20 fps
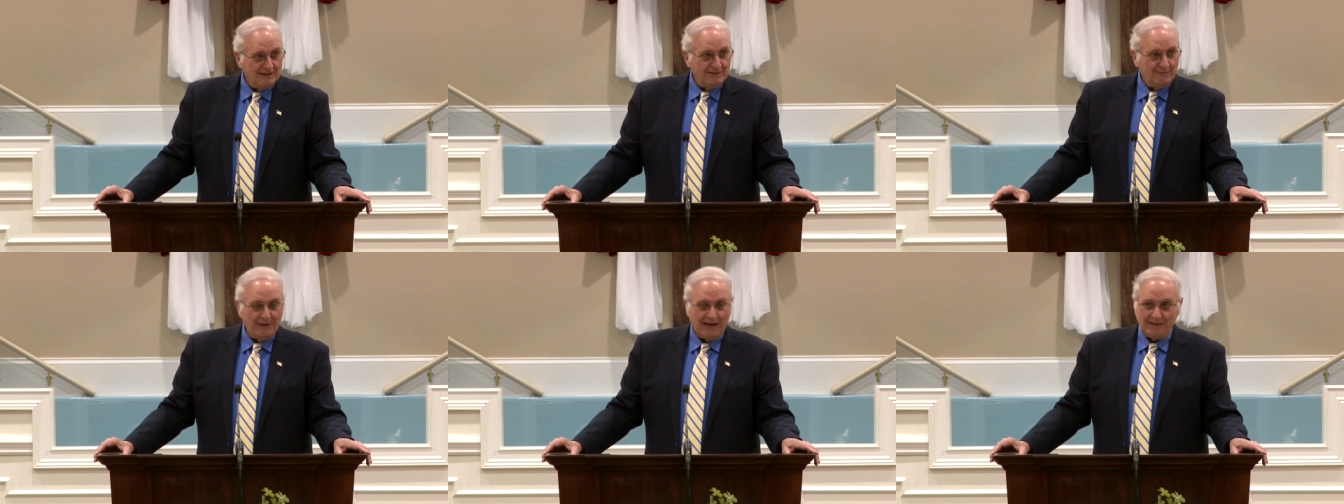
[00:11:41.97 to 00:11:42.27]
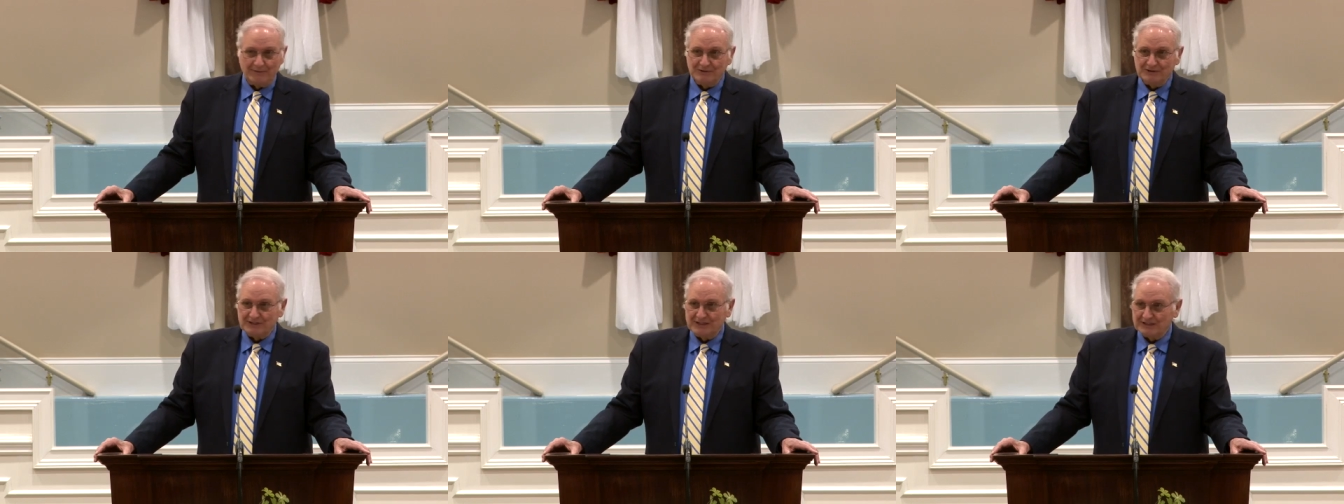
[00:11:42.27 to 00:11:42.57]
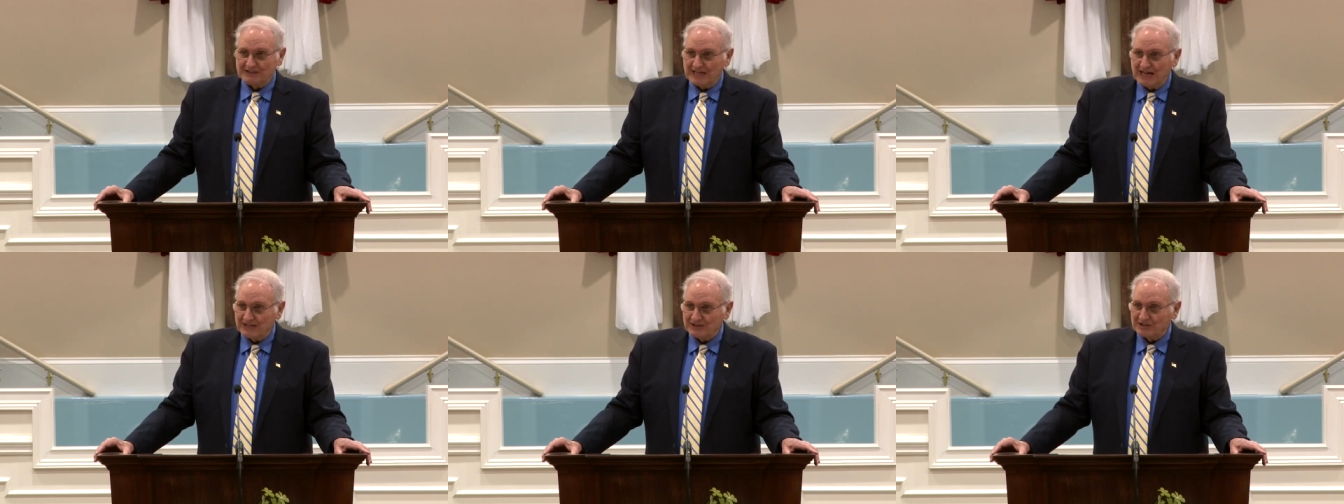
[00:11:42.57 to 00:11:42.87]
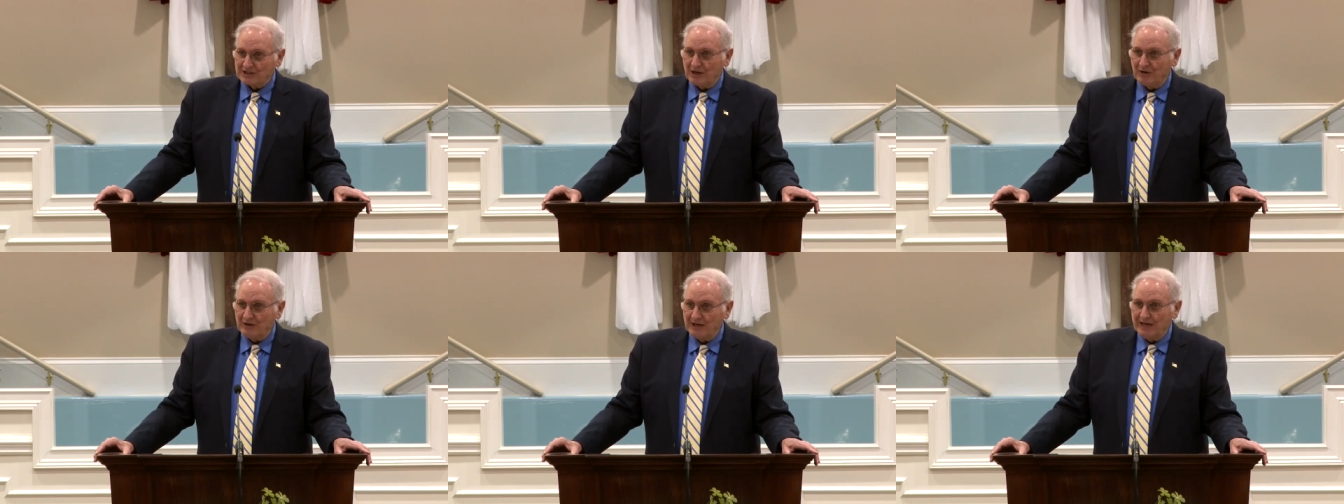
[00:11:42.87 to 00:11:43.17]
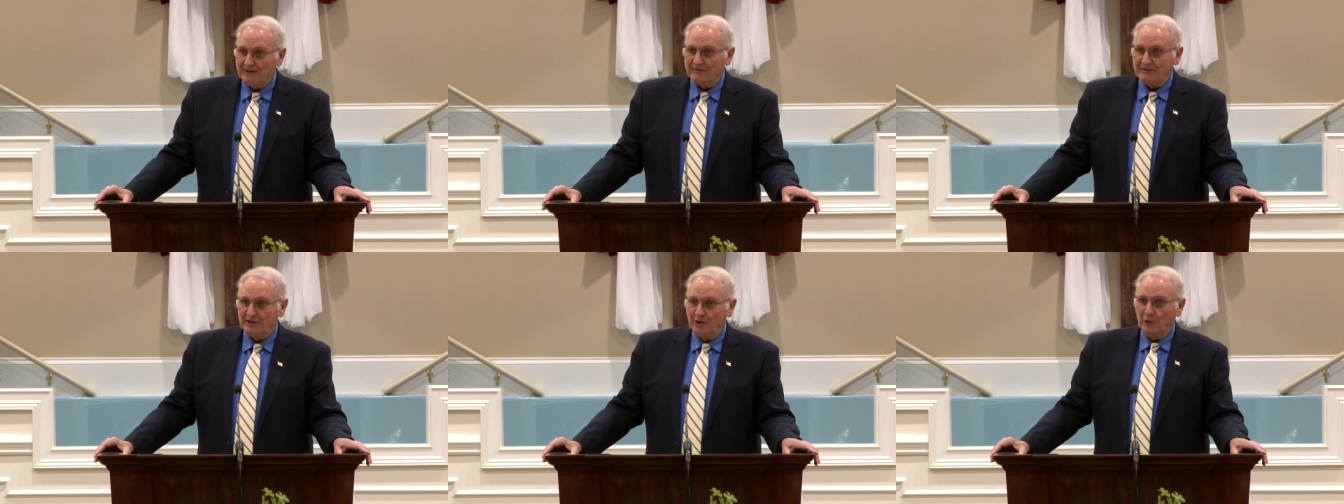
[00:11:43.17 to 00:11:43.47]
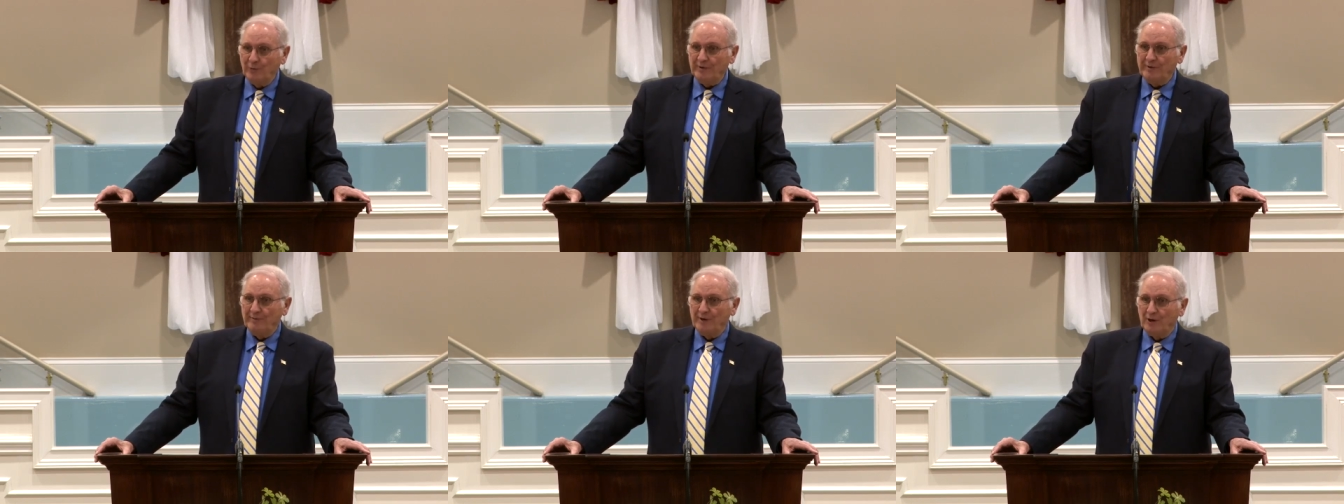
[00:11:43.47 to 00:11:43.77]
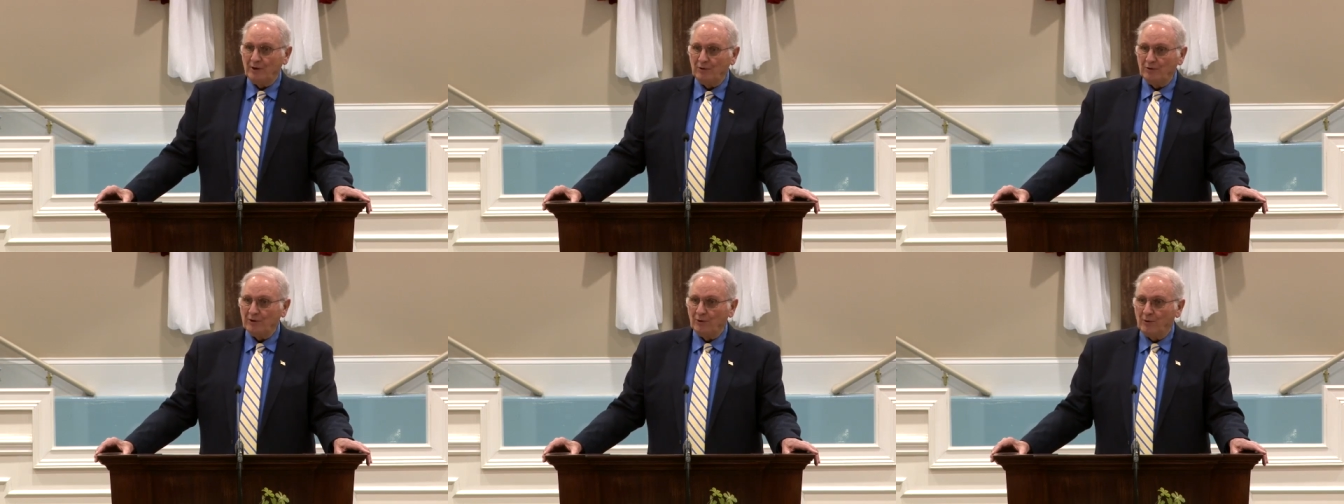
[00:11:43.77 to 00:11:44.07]
The Bible says, I saw heaven open,
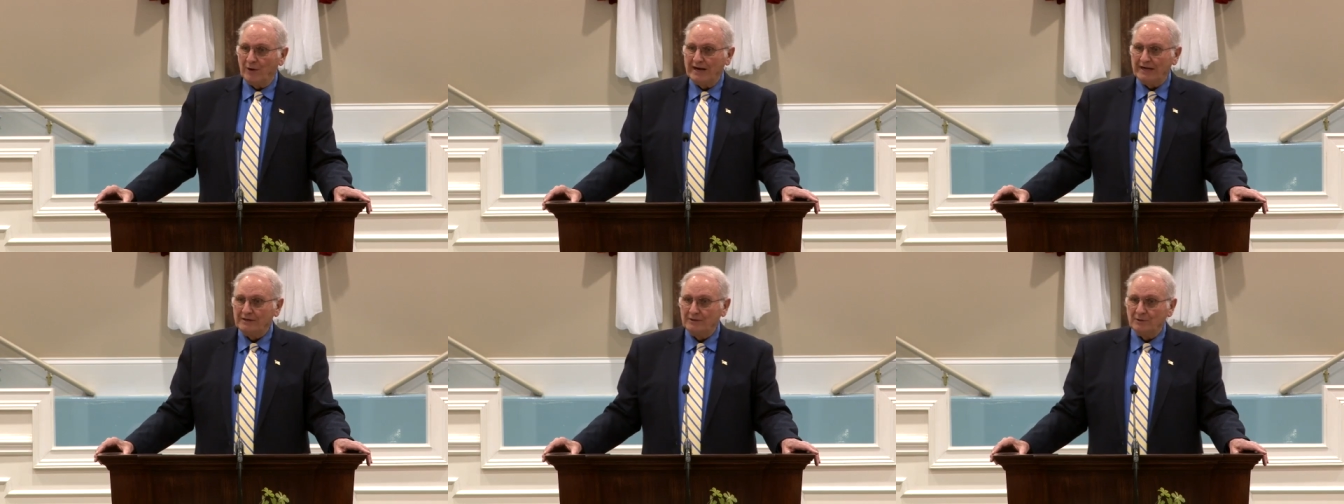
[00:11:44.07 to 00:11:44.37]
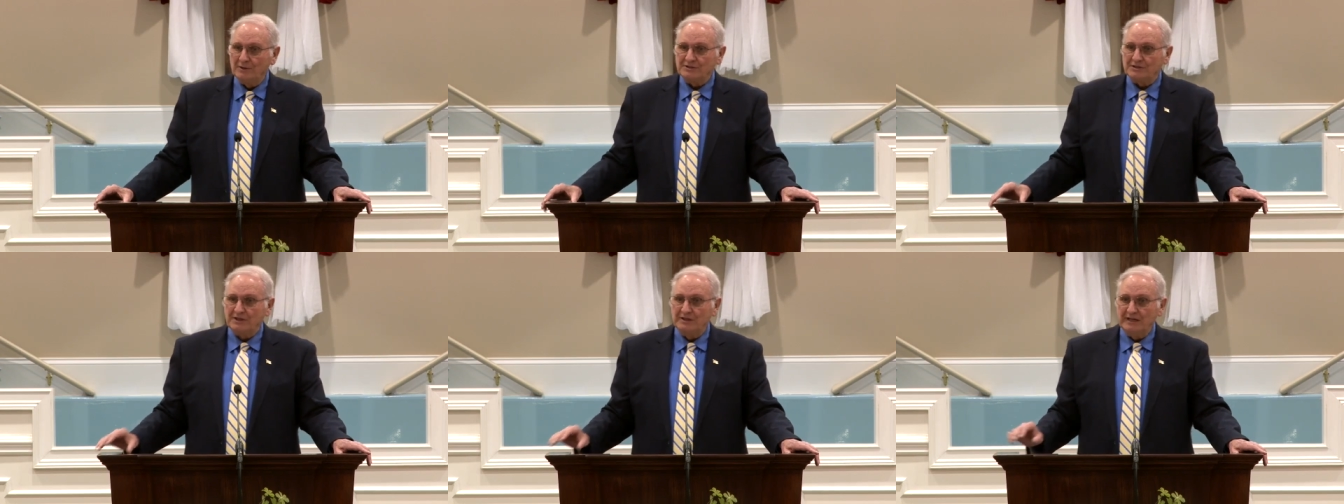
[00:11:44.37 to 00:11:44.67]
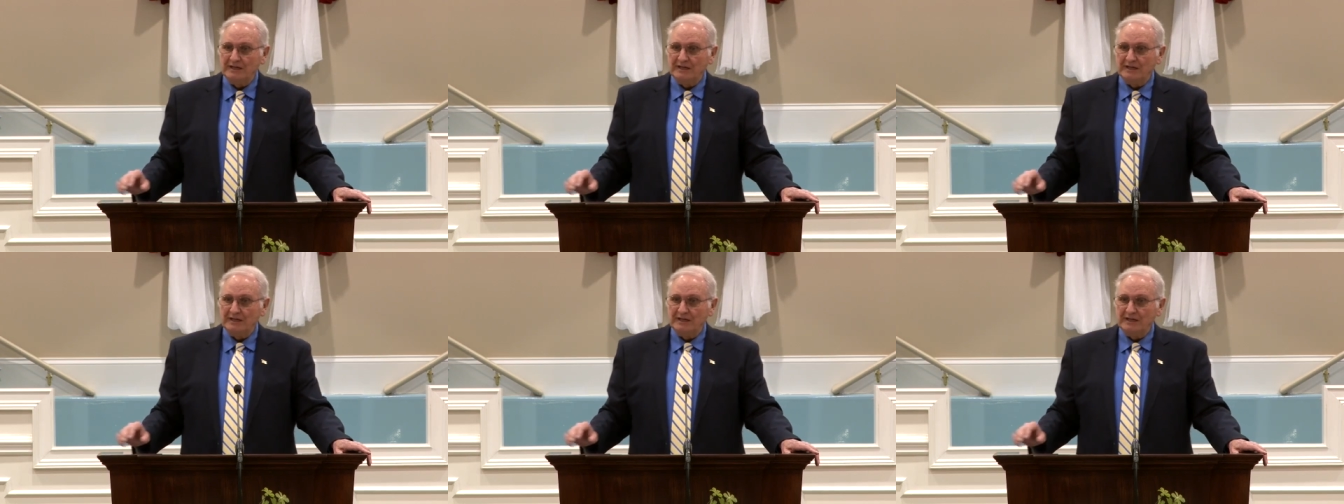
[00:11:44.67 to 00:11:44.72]
behold a white horse,